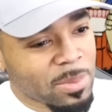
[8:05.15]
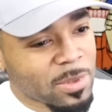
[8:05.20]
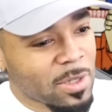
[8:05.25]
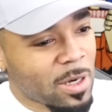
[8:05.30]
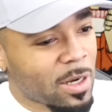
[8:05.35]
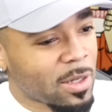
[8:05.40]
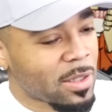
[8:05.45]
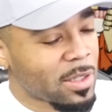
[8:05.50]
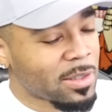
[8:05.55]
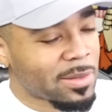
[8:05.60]
I'm
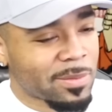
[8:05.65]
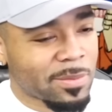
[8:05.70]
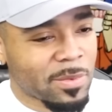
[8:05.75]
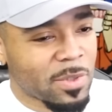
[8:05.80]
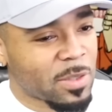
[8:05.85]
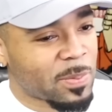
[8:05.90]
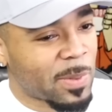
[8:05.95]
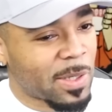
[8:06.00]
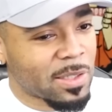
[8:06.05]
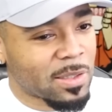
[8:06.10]
sorry,
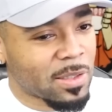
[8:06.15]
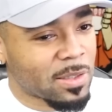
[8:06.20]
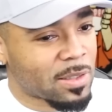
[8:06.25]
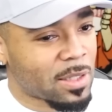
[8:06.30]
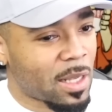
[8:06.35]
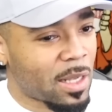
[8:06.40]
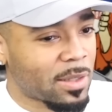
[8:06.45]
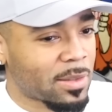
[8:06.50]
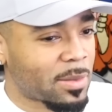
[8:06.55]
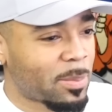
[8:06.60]
this place
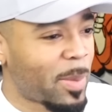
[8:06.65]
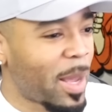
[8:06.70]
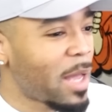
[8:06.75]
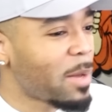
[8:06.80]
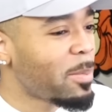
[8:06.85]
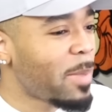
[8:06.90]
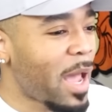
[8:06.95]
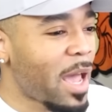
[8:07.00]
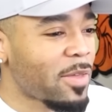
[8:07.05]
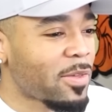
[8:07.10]
looks sus.
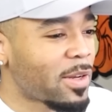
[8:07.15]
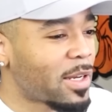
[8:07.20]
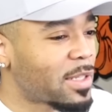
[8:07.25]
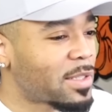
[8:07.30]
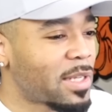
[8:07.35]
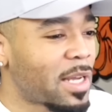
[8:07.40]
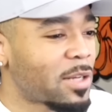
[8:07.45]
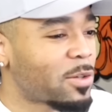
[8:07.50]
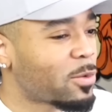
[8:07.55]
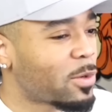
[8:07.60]
Bed Bath &
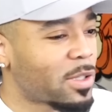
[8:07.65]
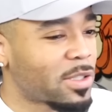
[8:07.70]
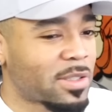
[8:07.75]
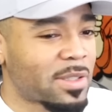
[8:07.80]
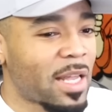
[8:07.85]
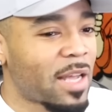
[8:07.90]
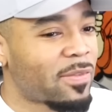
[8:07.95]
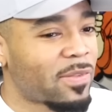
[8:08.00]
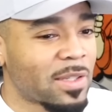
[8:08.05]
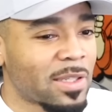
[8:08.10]
Excedra is
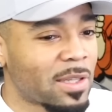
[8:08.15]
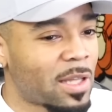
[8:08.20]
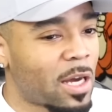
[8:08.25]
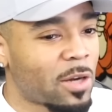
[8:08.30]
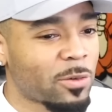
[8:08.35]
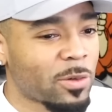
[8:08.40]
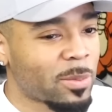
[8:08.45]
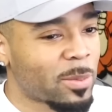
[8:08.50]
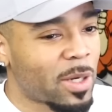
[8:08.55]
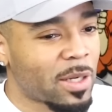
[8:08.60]
definitely
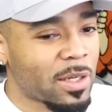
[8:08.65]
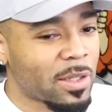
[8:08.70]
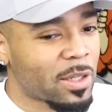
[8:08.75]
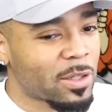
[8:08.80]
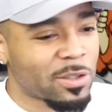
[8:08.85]
laundering money.